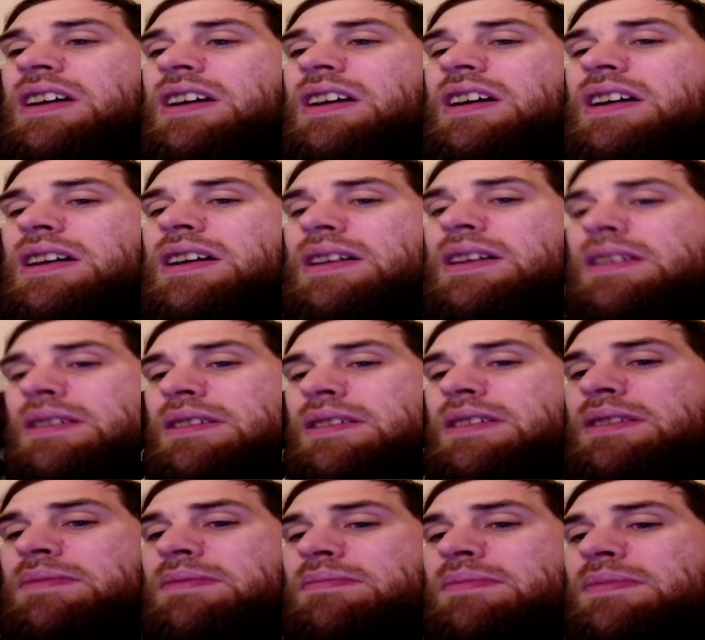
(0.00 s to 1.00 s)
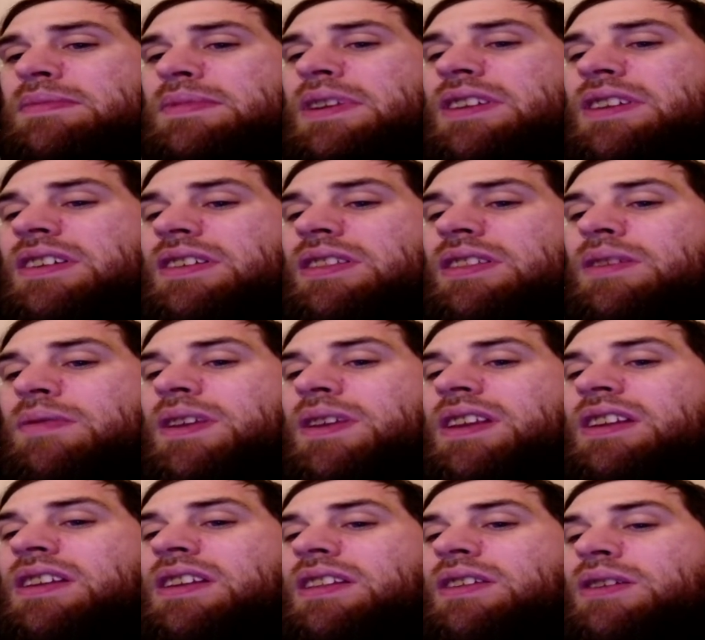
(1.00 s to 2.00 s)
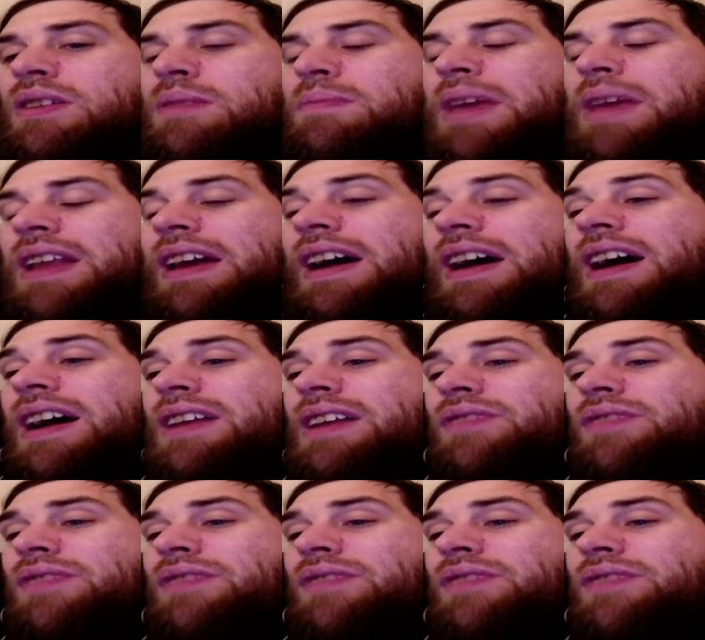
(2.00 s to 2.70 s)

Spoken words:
I don't think we need to look at mana